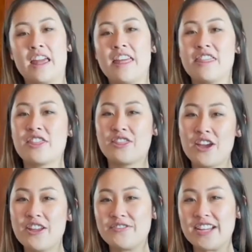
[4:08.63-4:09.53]
The
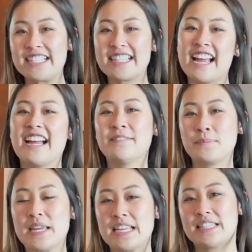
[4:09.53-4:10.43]
third visa
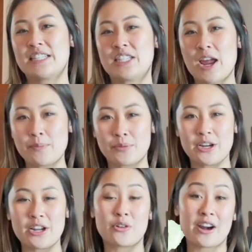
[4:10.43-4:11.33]
is the
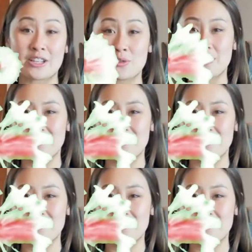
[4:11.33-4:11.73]
temporary graduate